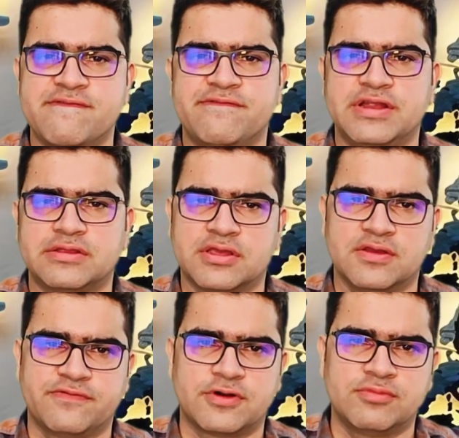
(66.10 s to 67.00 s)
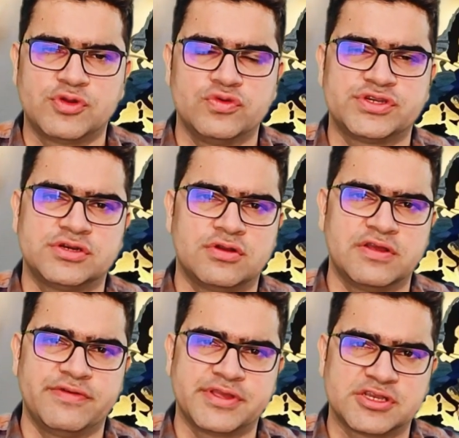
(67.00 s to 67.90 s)
everything from tuition to
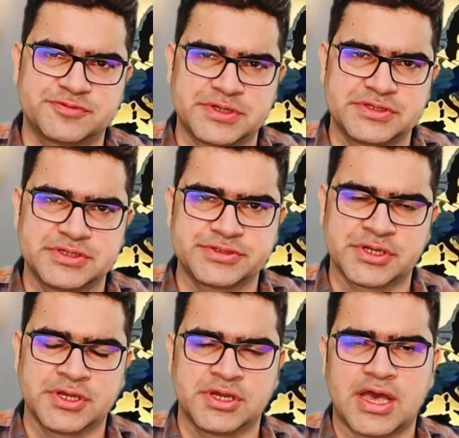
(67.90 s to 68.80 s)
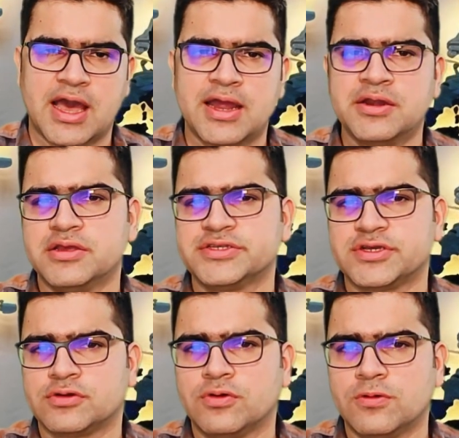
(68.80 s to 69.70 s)
living expenses and
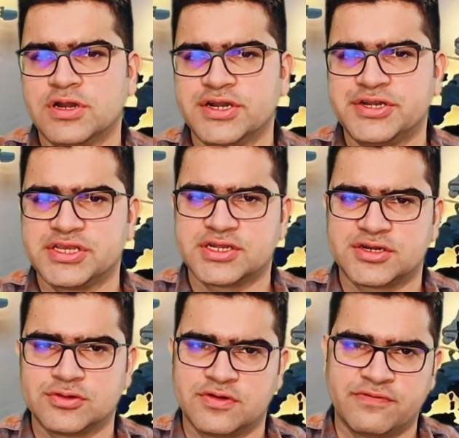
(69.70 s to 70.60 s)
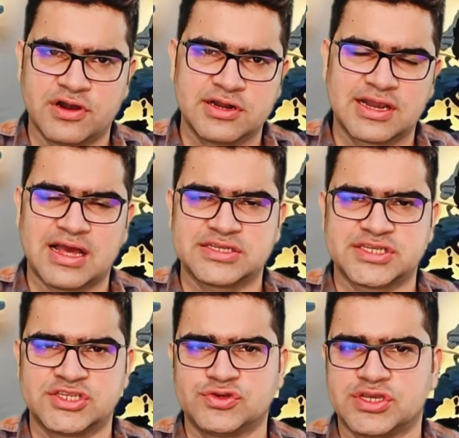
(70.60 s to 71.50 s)
is your golden ticket to a
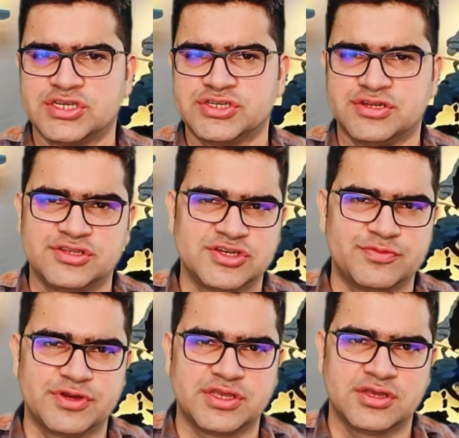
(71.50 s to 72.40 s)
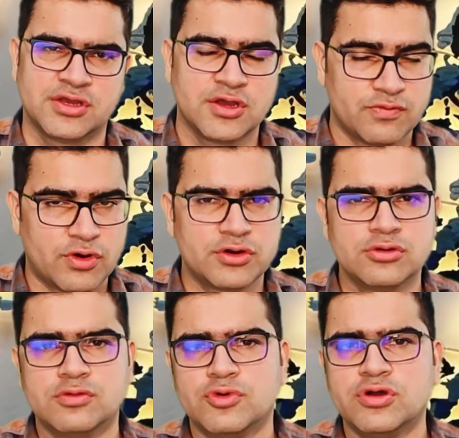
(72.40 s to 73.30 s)
world-class education in Germany. Want
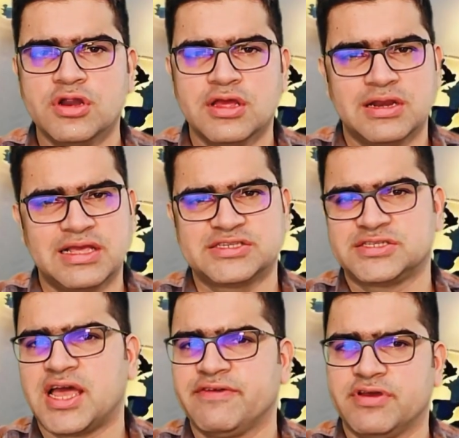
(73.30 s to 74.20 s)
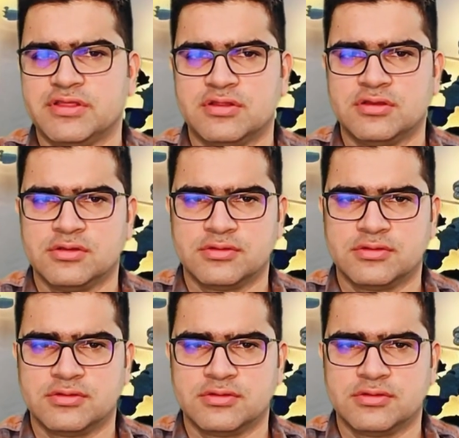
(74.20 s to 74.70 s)
to know more? Let's dive in.